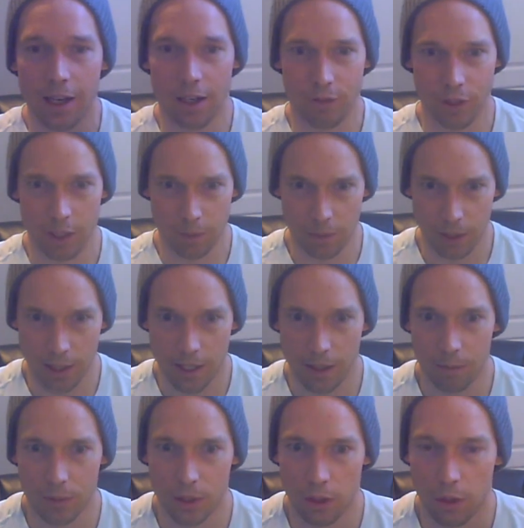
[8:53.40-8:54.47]
of the split
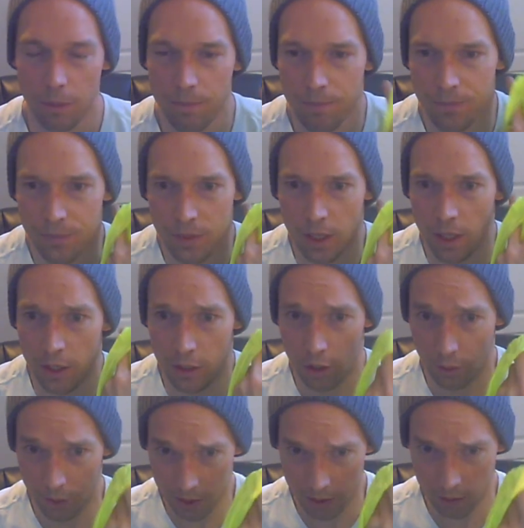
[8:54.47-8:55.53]
hem. So, you
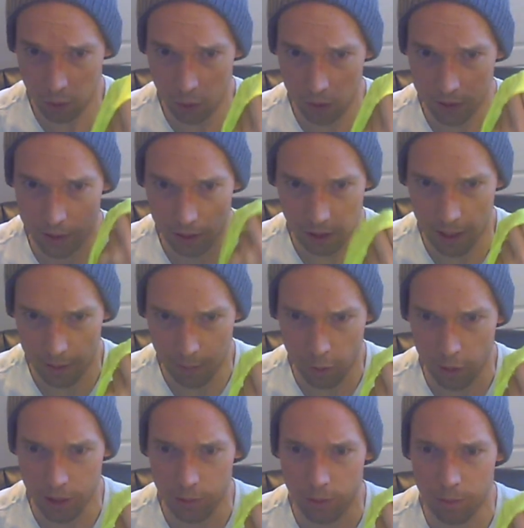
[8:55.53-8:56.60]
know, this scores a lot of
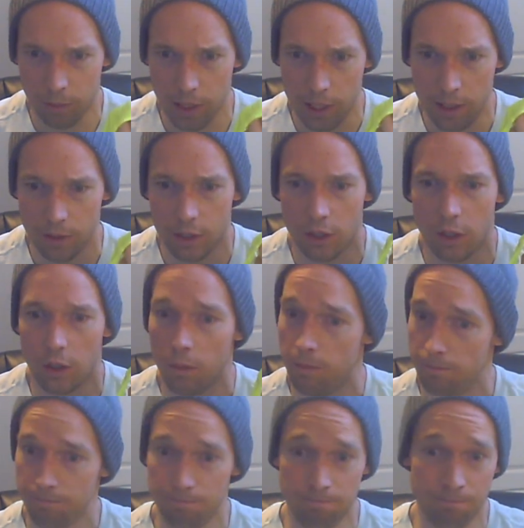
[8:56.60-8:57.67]
points with me. So,
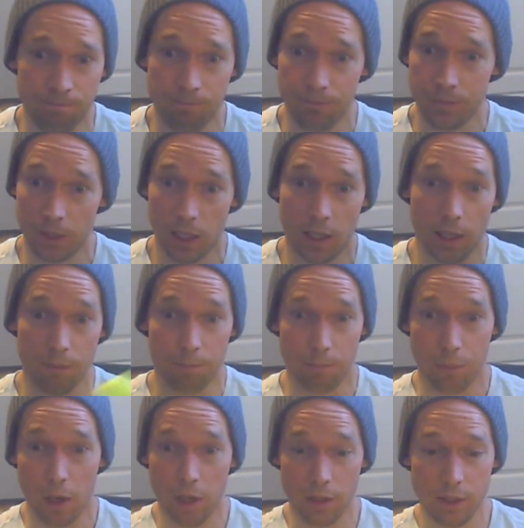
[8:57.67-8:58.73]

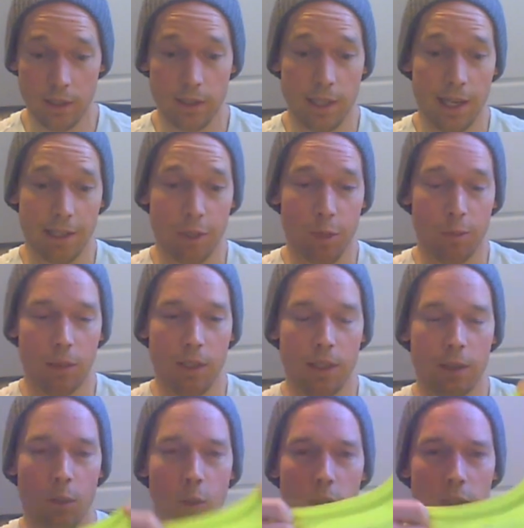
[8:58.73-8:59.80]
bonded neck
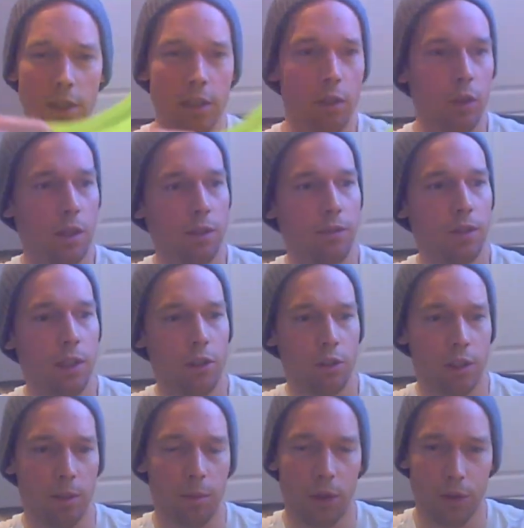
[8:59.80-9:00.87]
opening. One of the unique
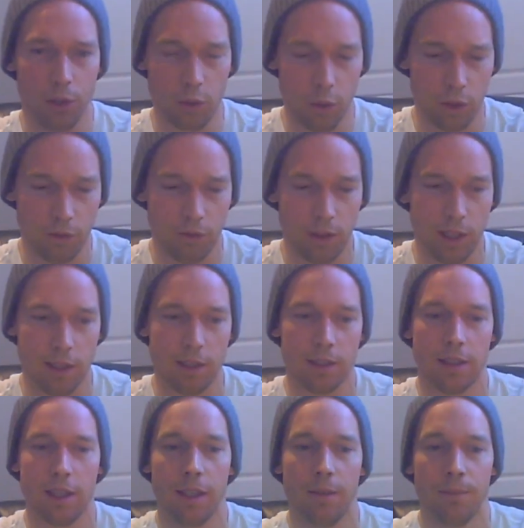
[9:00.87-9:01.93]
features about the North Face
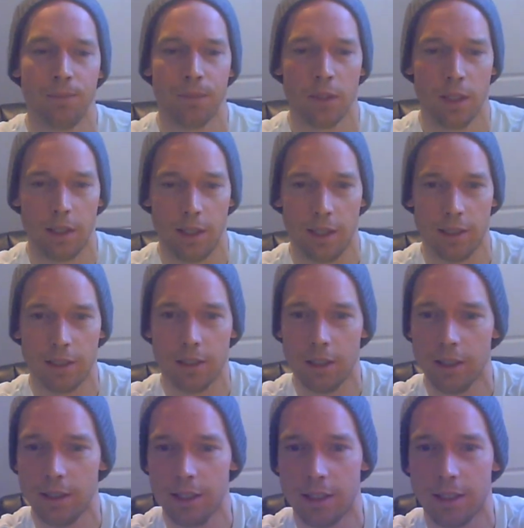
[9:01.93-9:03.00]
is that it's
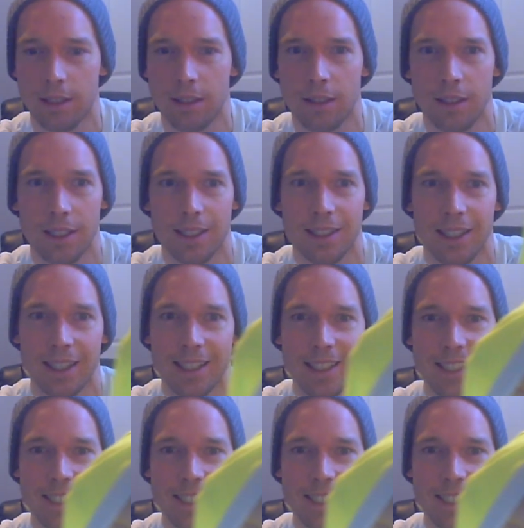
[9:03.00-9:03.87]
got this like